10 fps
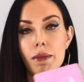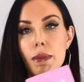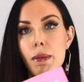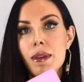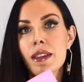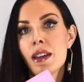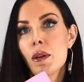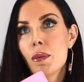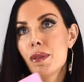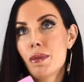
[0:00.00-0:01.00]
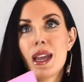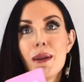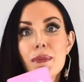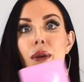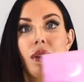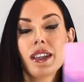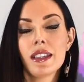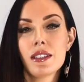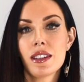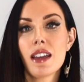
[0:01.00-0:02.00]
Maybe we are building
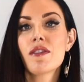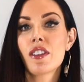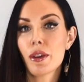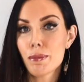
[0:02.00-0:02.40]
into that very